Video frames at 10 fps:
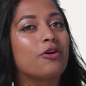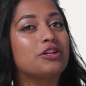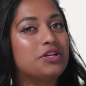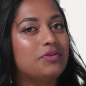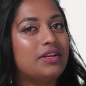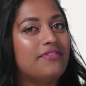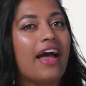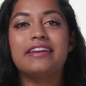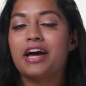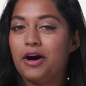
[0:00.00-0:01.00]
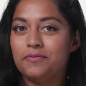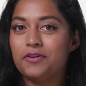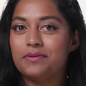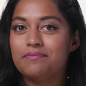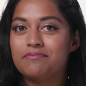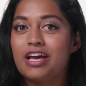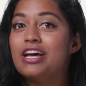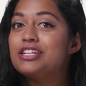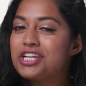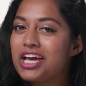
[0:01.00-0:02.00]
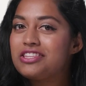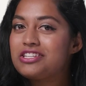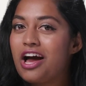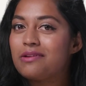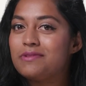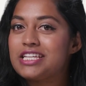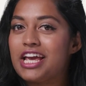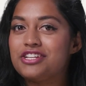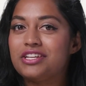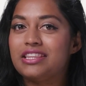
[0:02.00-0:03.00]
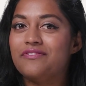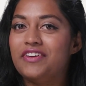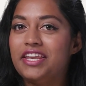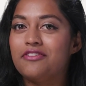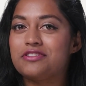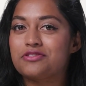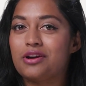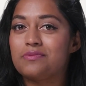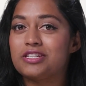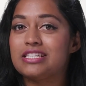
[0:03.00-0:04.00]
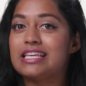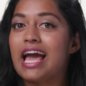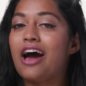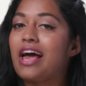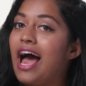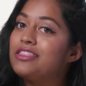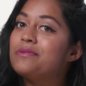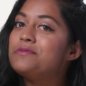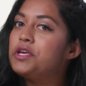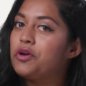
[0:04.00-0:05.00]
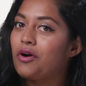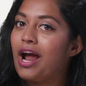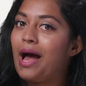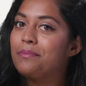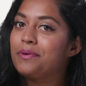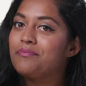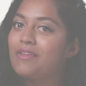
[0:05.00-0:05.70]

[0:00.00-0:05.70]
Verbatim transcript: more intuitive and helpful. Check out the documentation in the video description to see how to add them to your app.